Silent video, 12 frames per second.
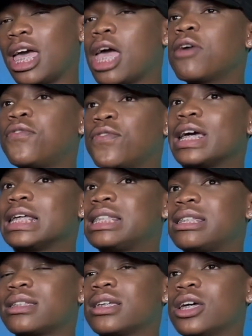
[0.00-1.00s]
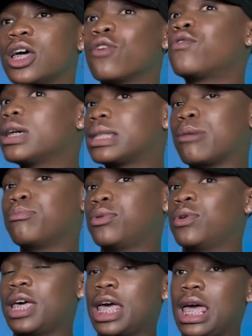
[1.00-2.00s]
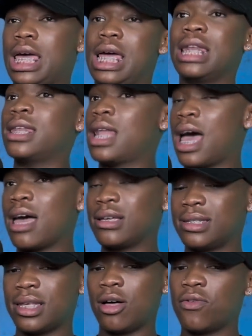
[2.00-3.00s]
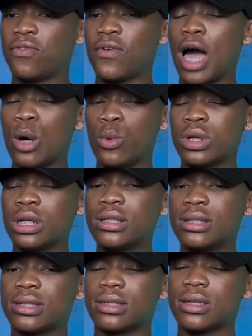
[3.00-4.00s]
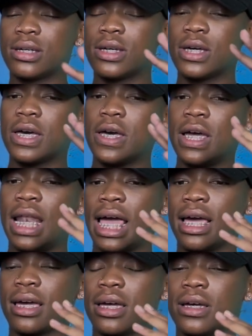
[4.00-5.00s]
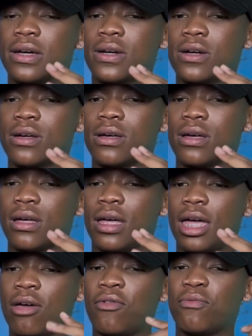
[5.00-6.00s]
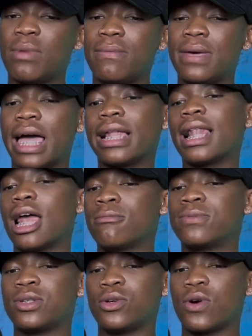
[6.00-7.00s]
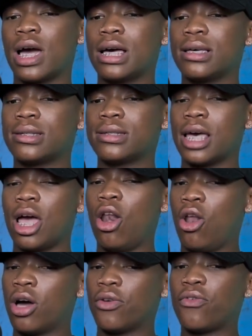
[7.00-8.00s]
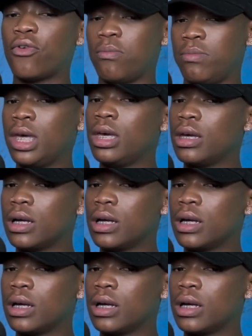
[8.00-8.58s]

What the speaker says: If it's, for example, self, I wouldn't, like, if maybe a clubs requires a lot from me.